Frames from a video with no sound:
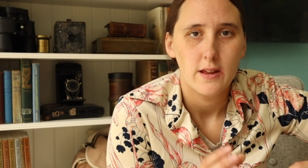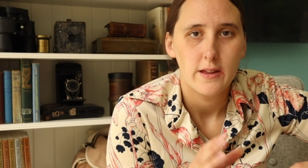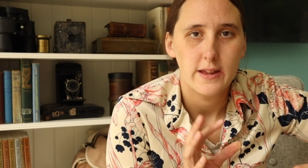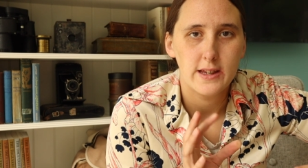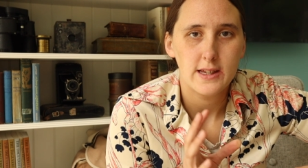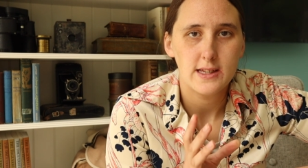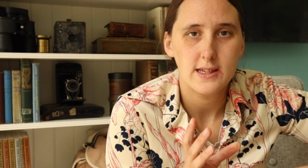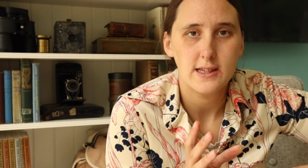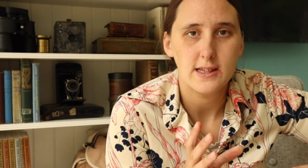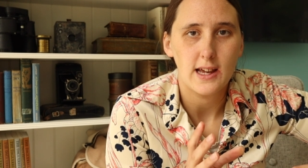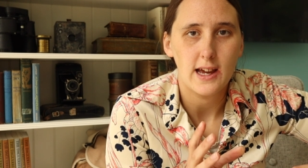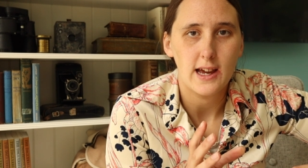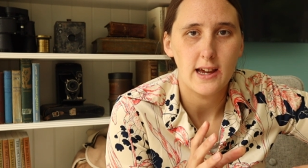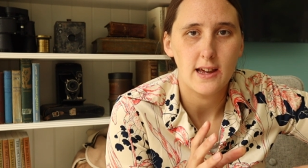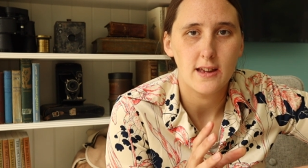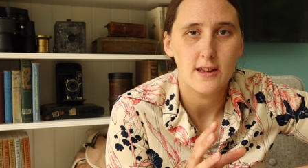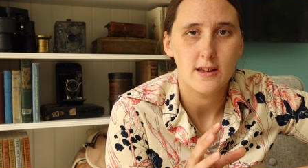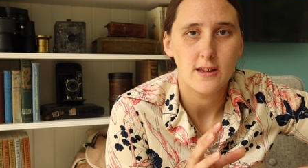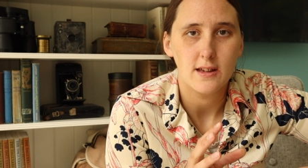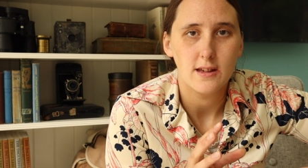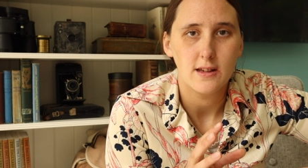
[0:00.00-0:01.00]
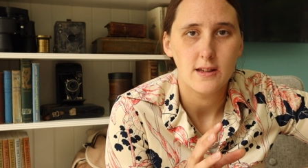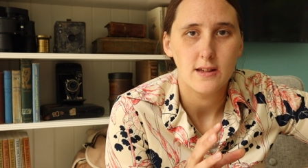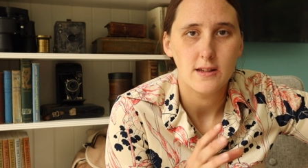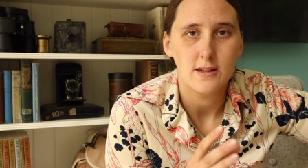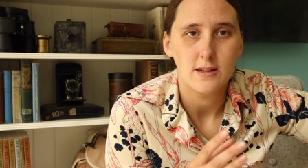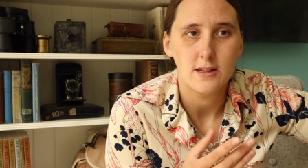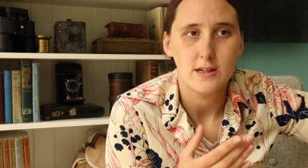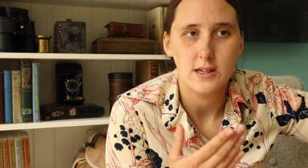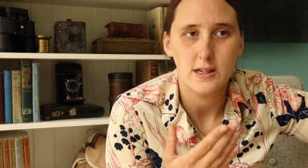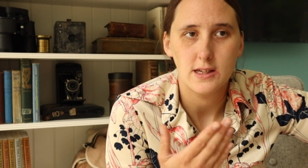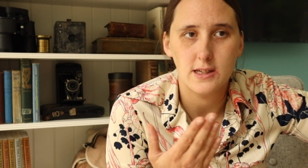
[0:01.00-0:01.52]
This style
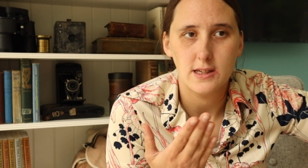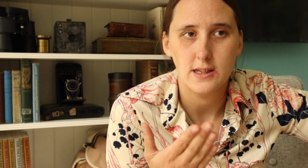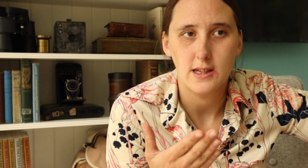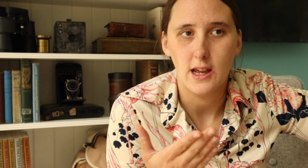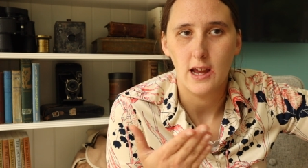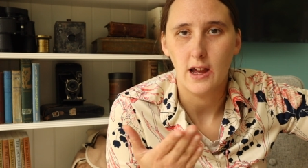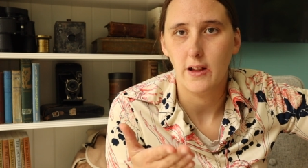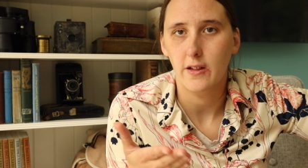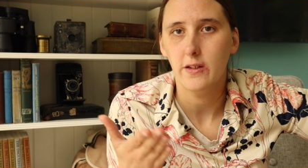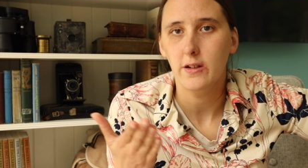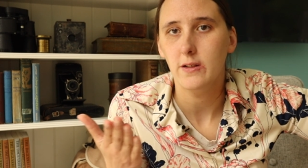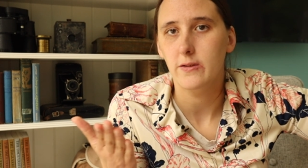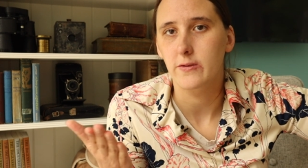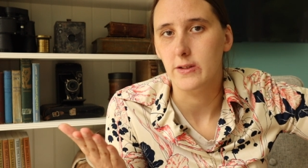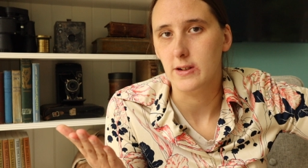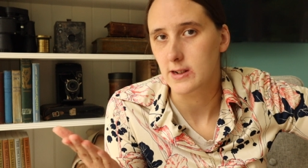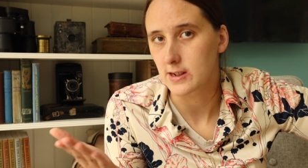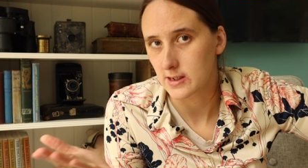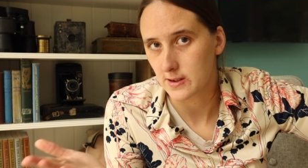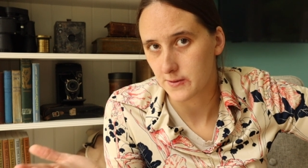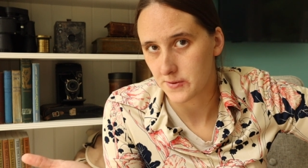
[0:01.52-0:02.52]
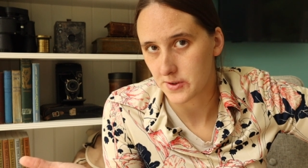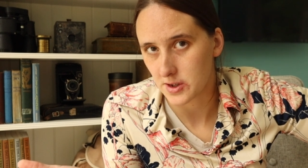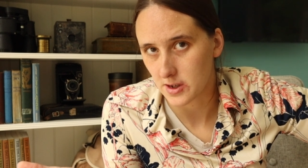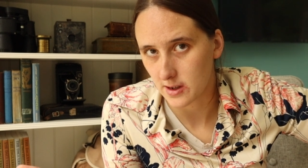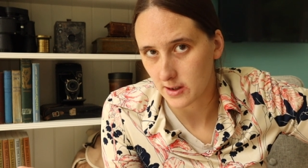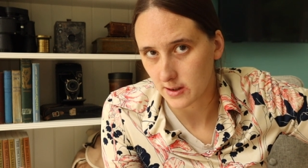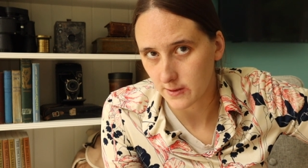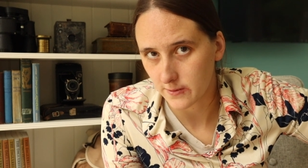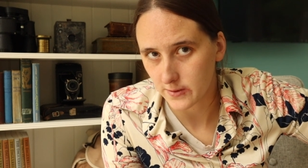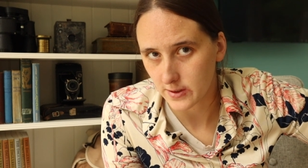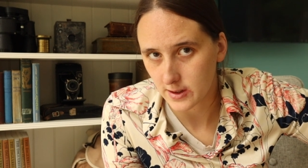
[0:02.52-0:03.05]
just held over into
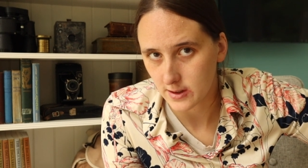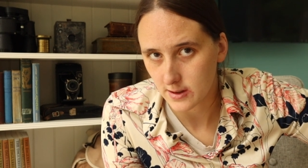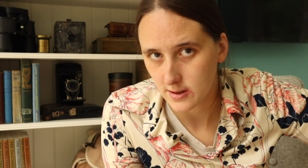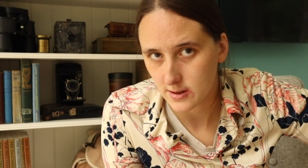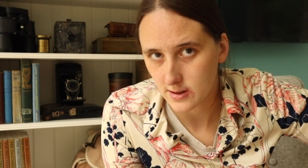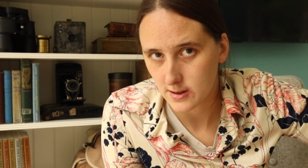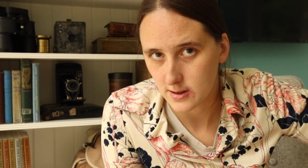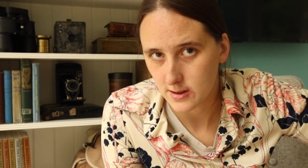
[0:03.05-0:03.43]
photography.